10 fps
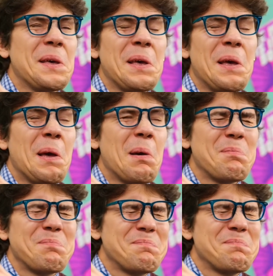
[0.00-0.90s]
done
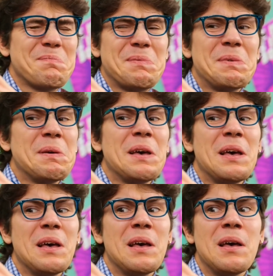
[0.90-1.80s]
here. I'm
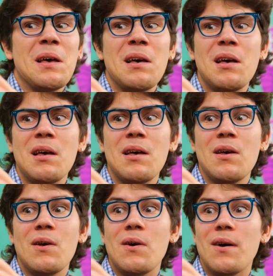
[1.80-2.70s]
nervous.
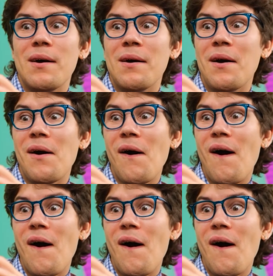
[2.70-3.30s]
But it's looking